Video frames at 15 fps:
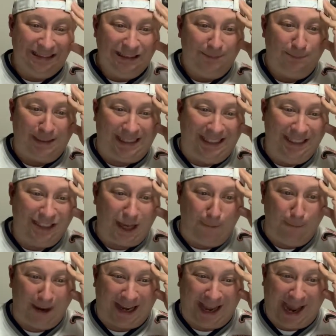But he's got
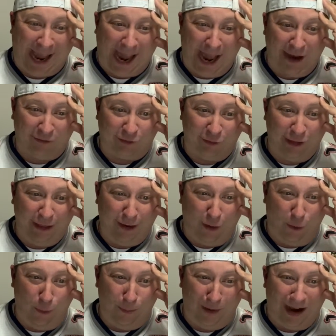McCaffrey.
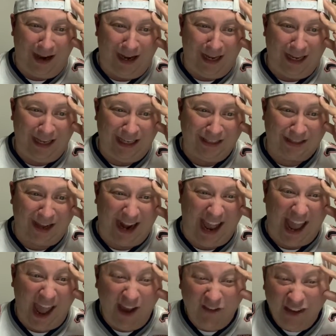Oh my. He's got
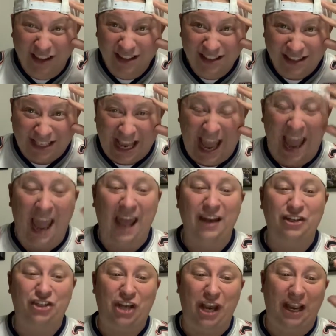Evans
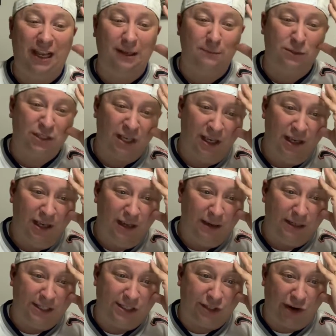and Jacobs.
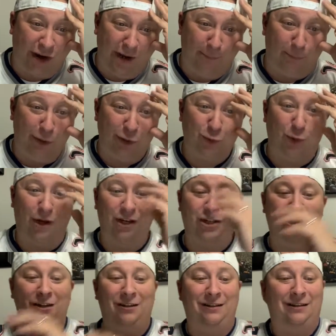He's starting
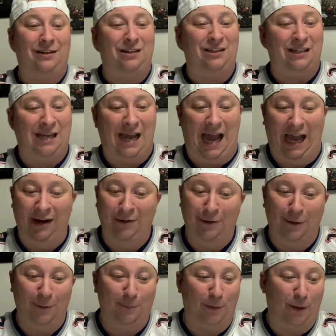Bridgewater. Oh, I don't
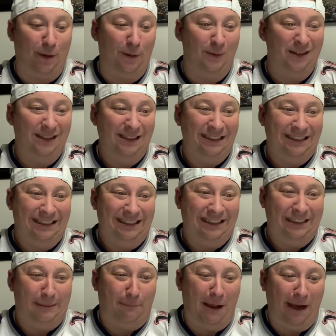know, bro.
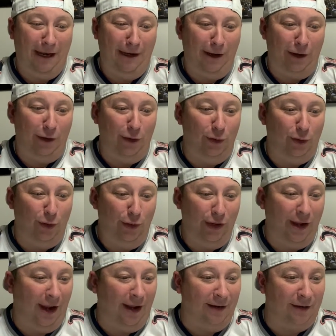Depending on who do you
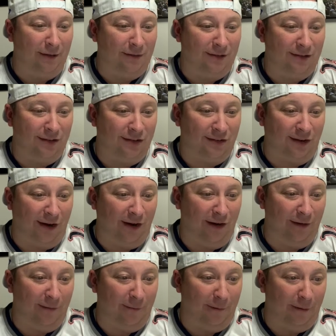got to
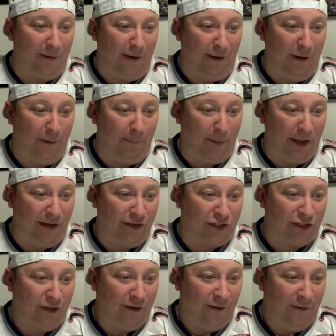start on your
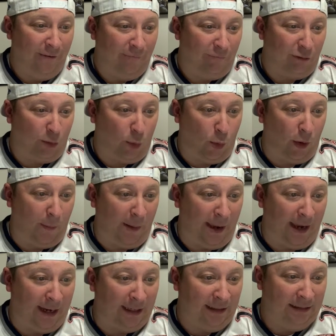bench for quarterback?